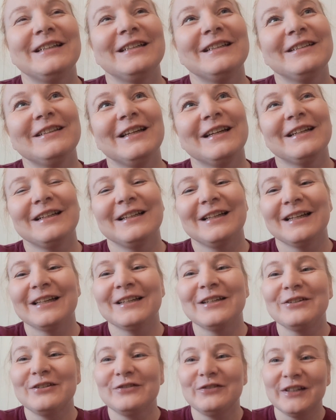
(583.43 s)
You get like a
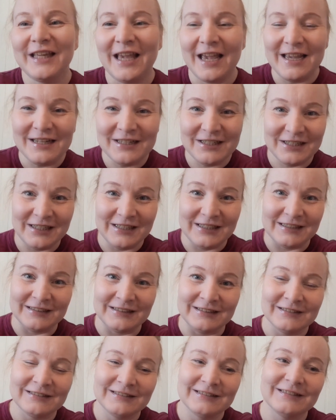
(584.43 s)

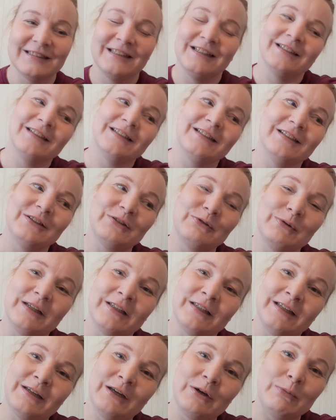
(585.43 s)
notification
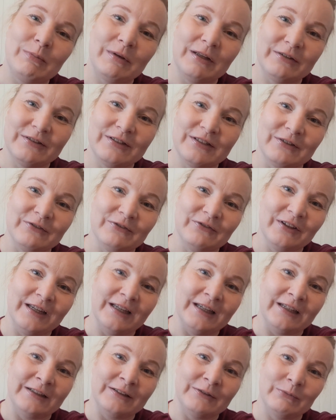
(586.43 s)
when I upload
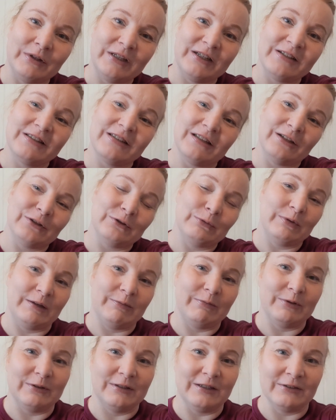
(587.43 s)
something, because a lot of
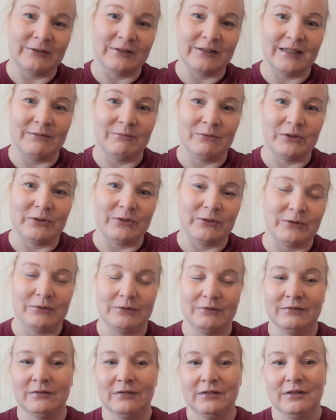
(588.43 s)
people don't seem to
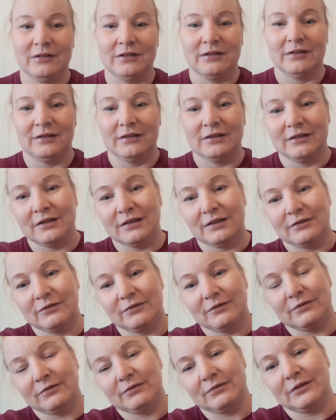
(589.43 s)

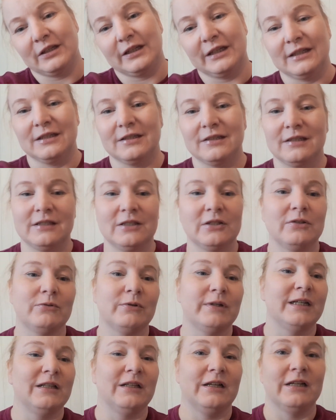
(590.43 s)
like
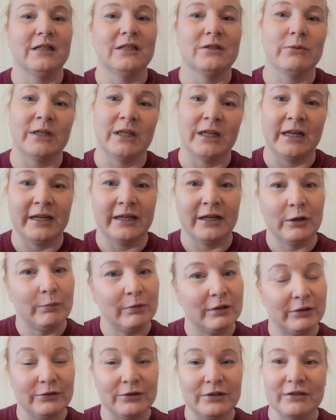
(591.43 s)
realize when I
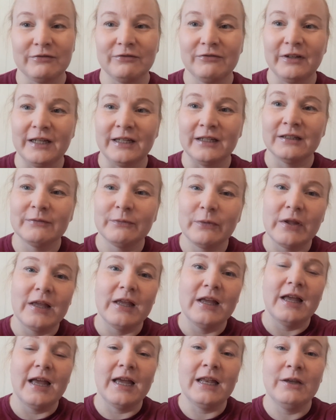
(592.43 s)
upload something.
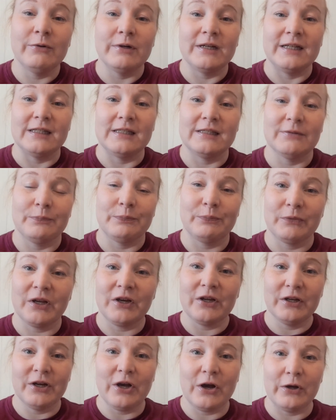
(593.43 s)
Anyways,
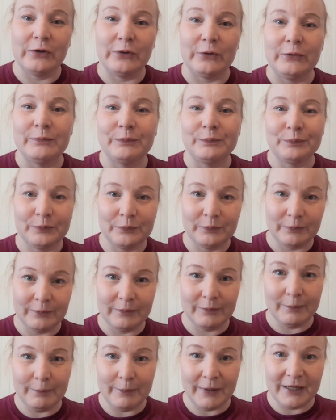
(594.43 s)
gotta go.
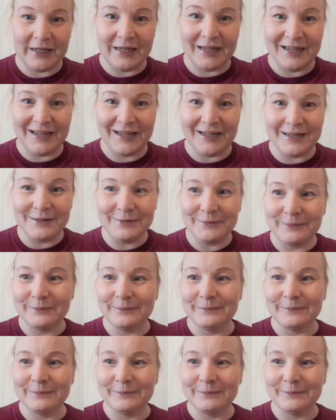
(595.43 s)
Bye.